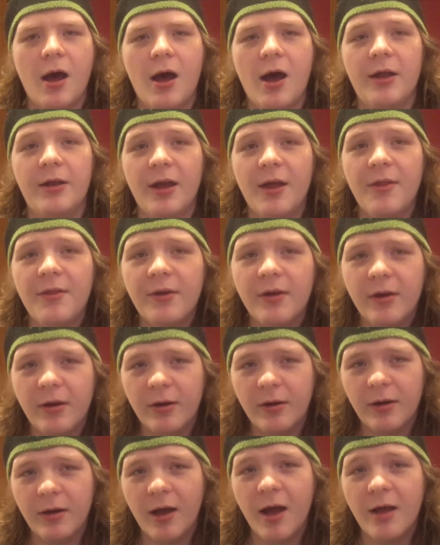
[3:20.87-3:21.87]

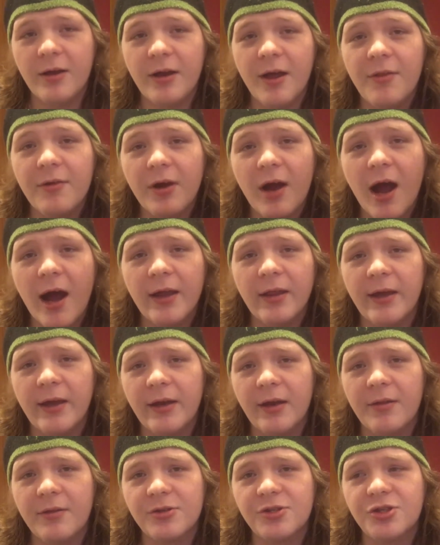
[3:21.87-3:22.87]
Another
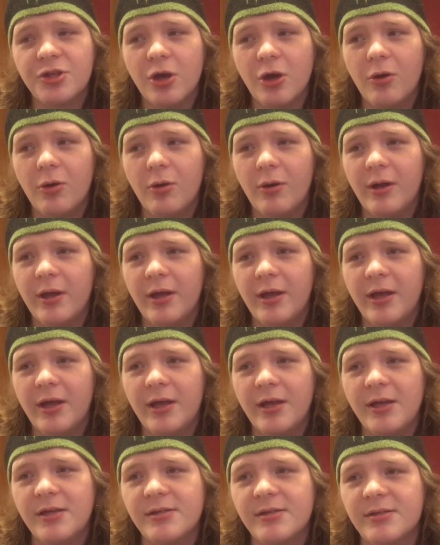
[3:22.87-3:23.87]
highlight of the show
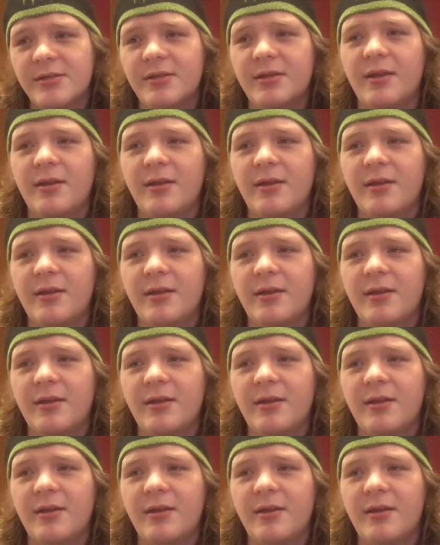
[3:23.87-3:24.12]
is